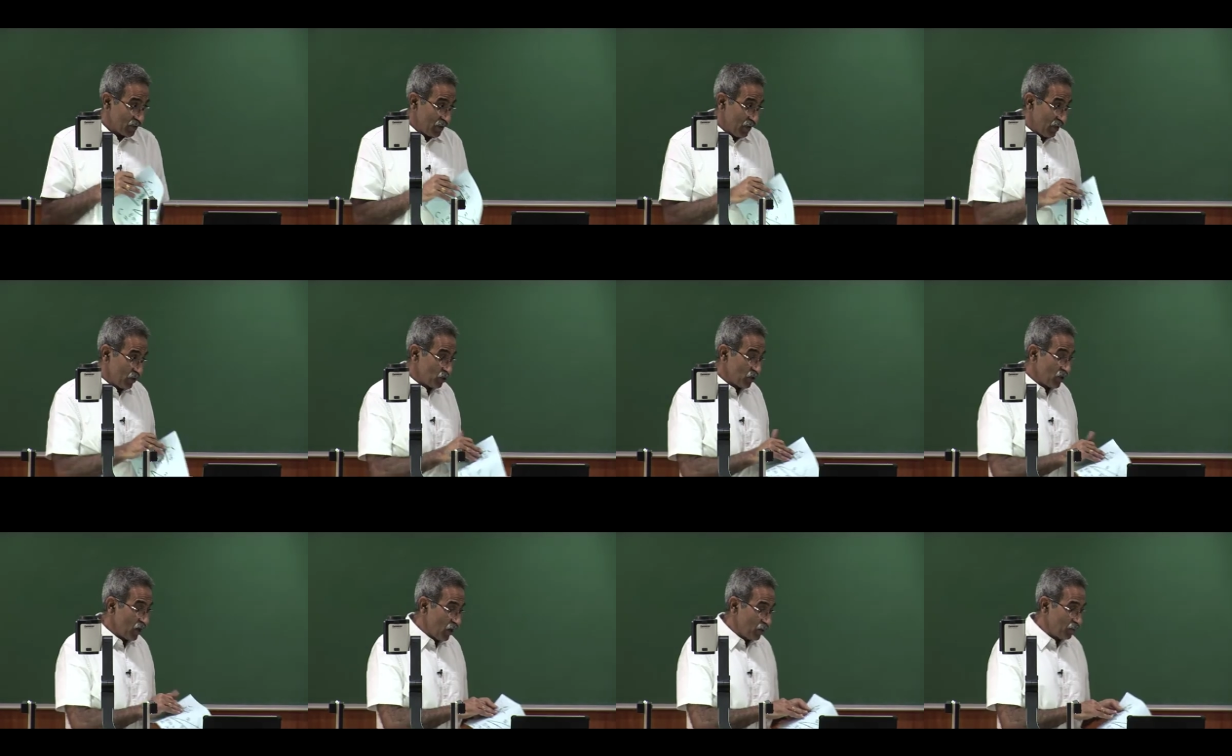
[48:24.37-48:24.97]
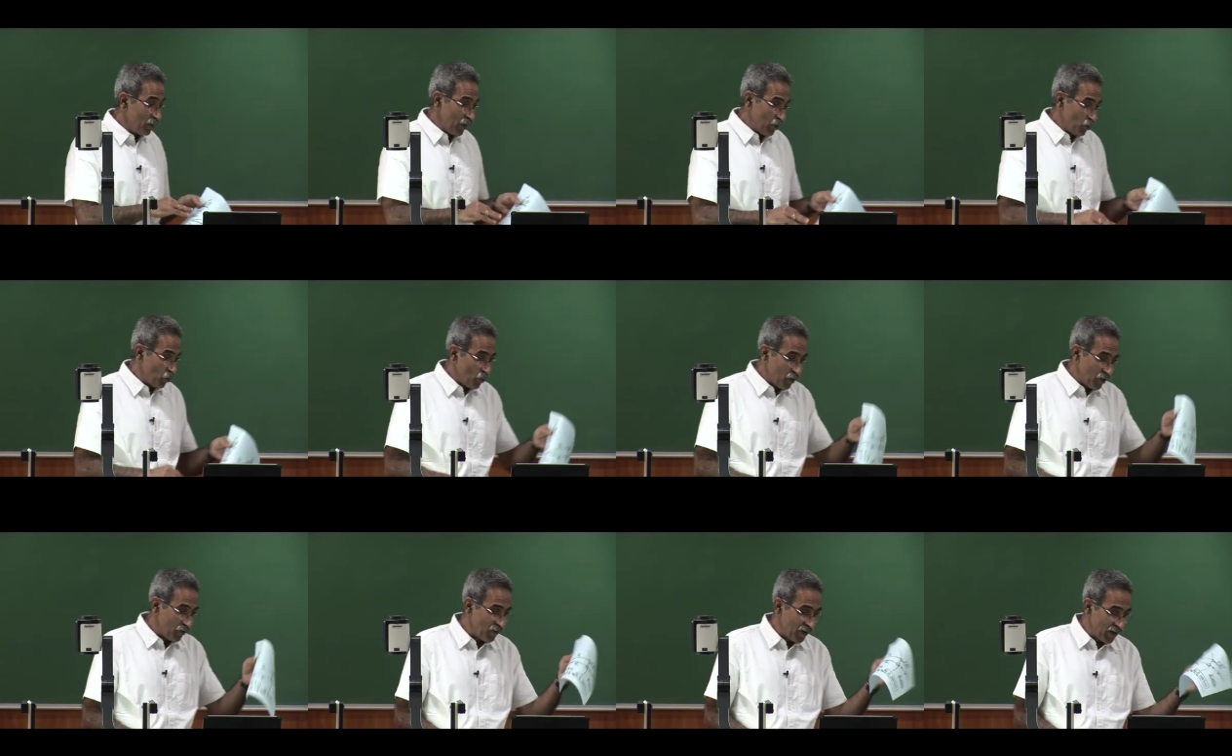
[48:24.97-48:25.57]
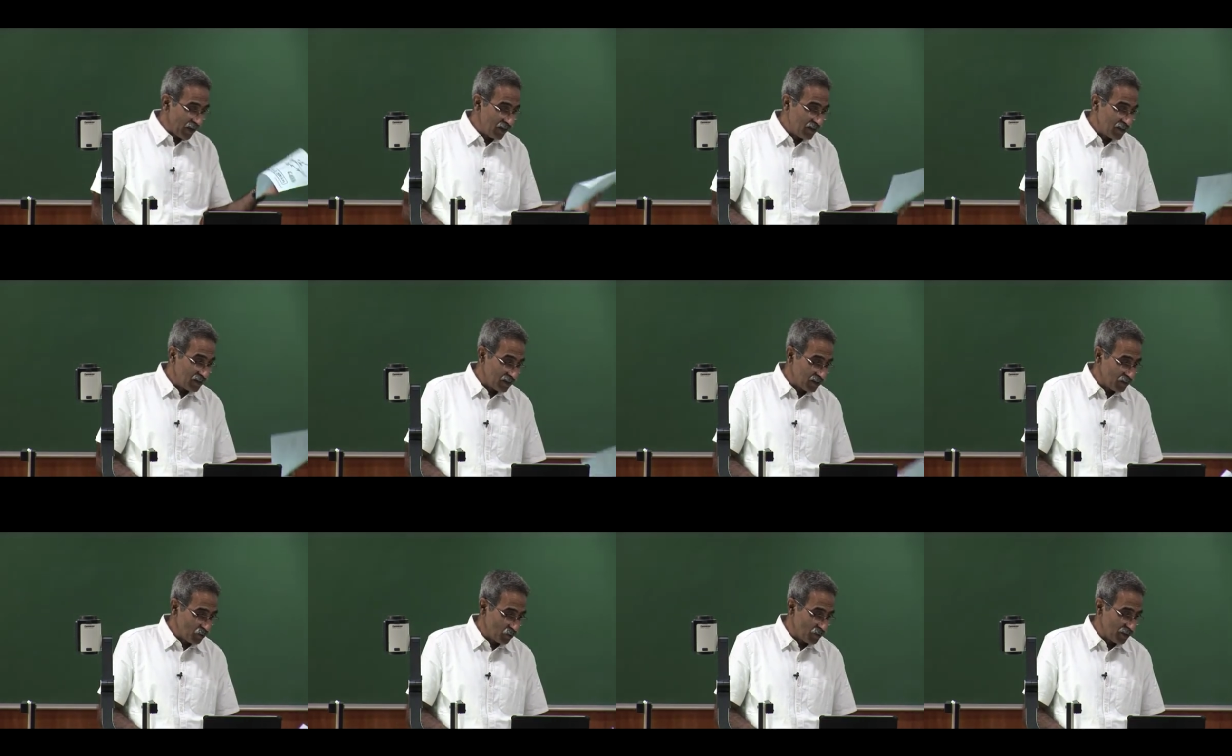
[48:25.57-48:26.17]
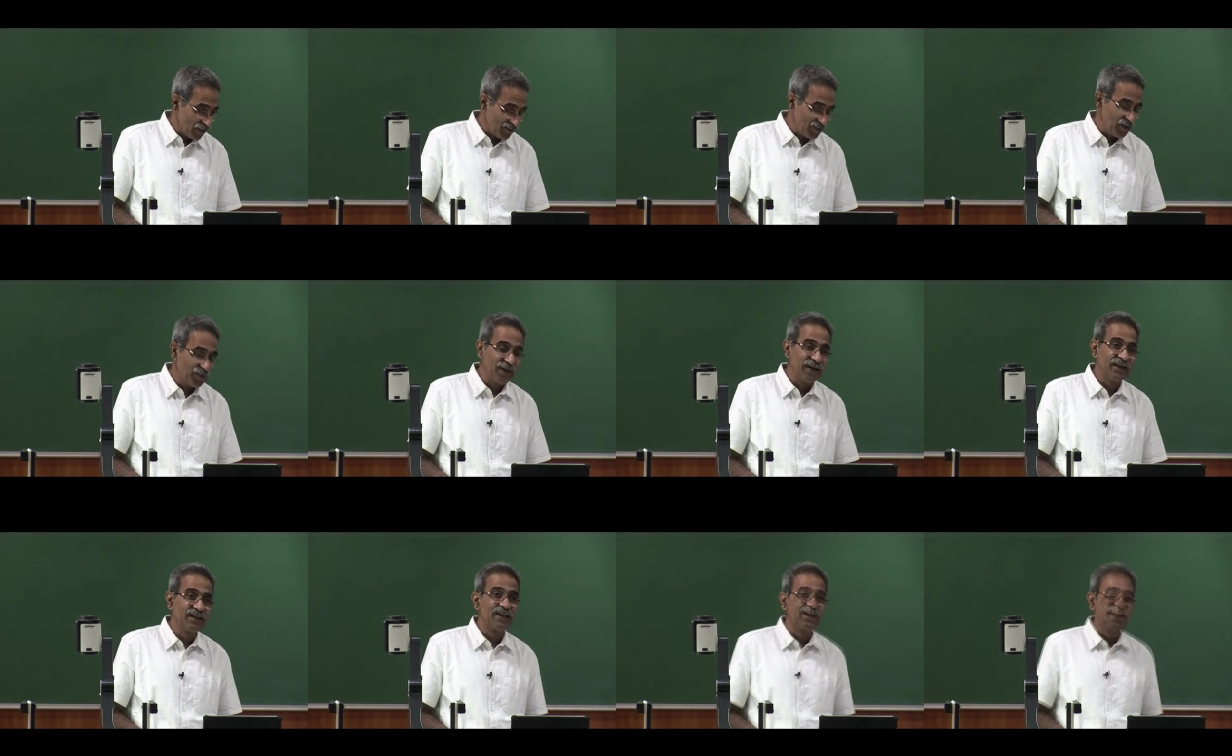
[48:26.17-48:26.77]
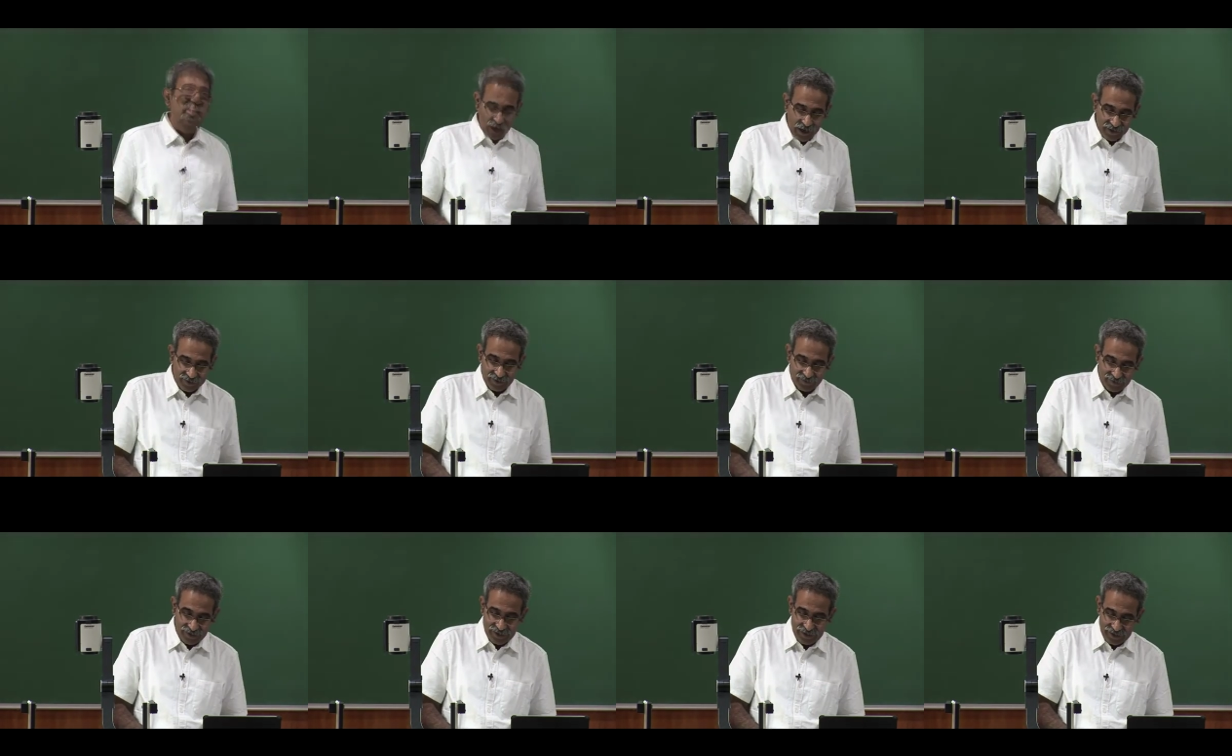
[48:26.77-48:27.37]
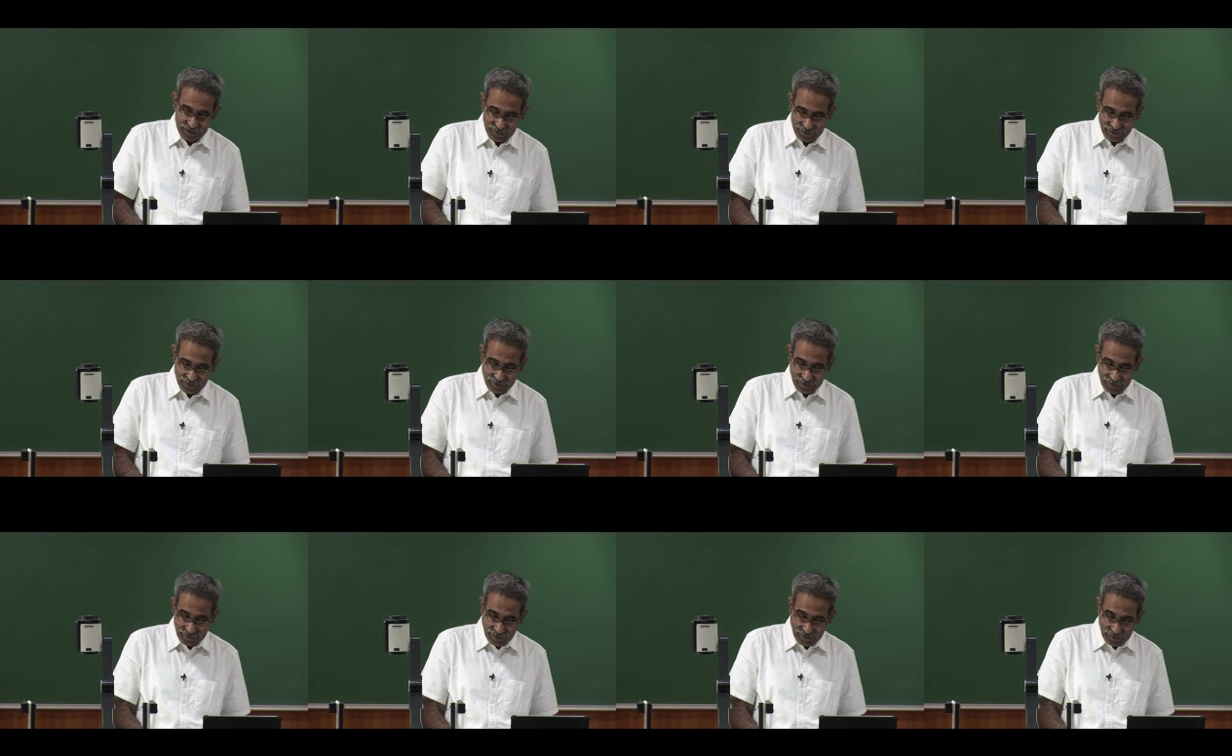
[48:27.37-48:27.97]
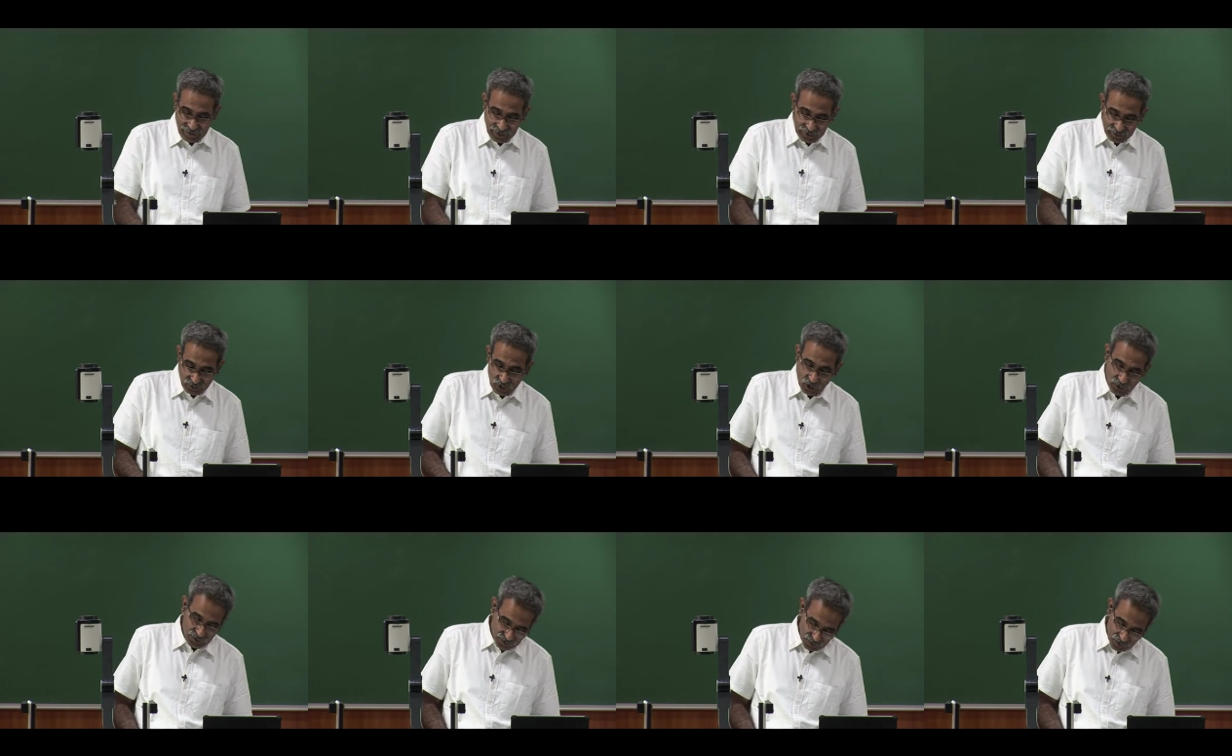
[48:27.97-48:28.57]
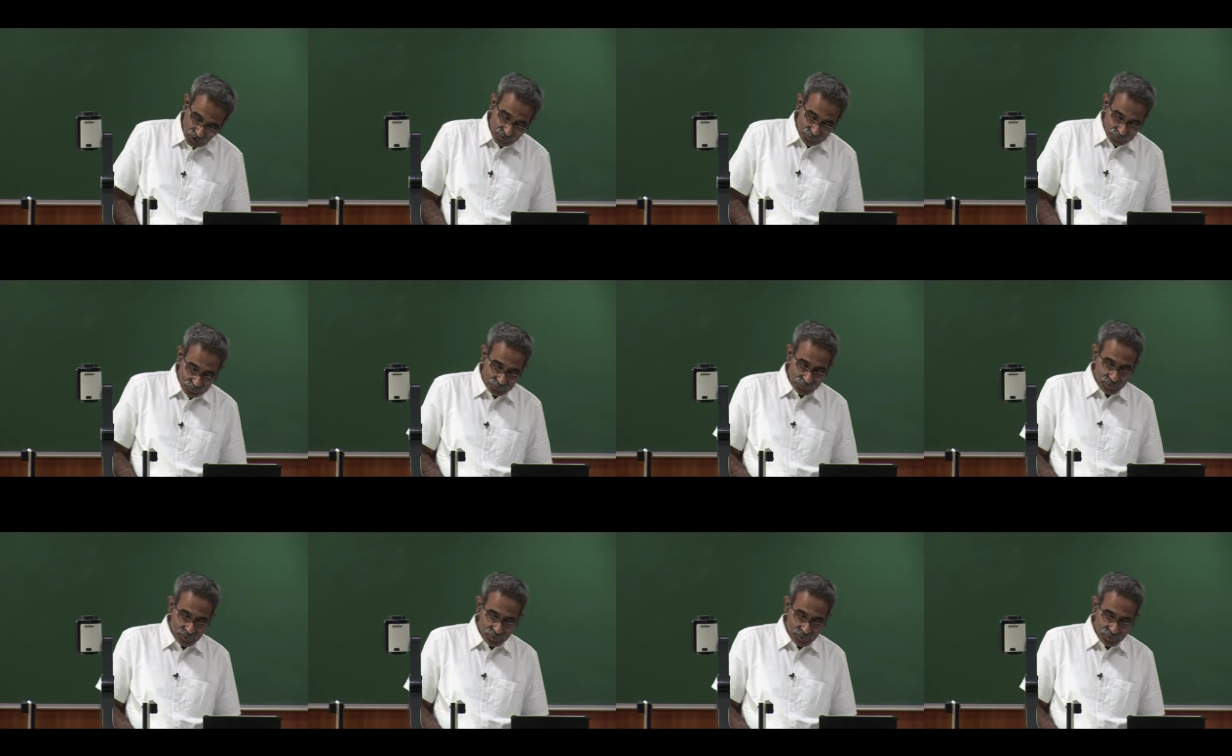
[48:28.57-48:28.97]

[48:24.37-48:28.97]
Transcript: it should not be too difficult to estimate the mass of the earth also.